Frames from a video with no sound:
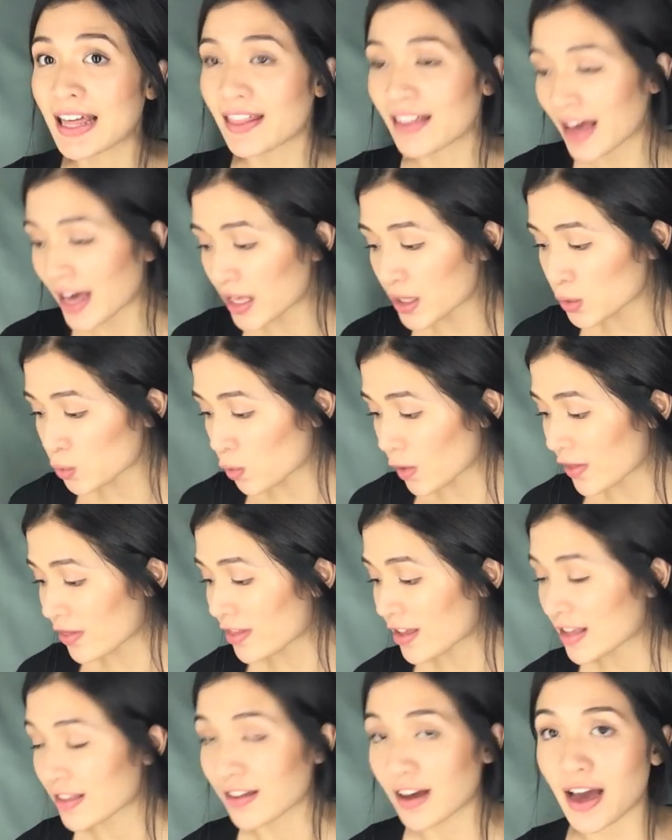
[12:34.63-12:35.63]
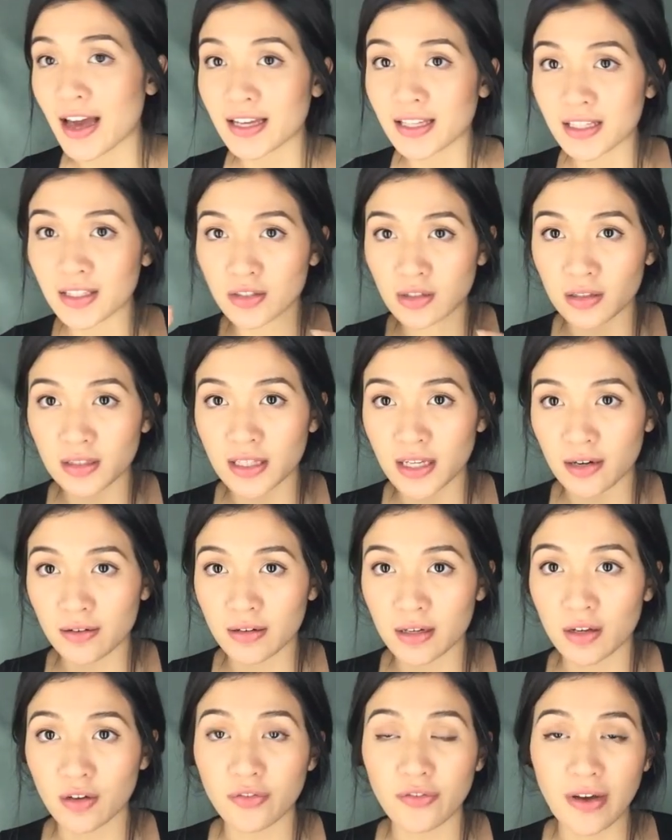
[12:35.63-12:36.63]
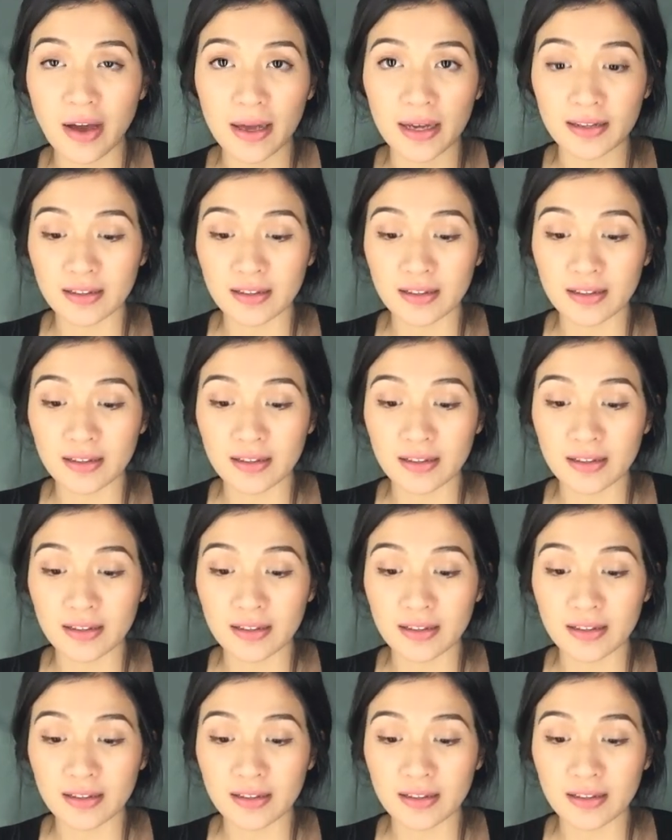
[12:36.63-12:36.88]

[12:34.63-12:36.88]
That is one thing that I cannot get rid of.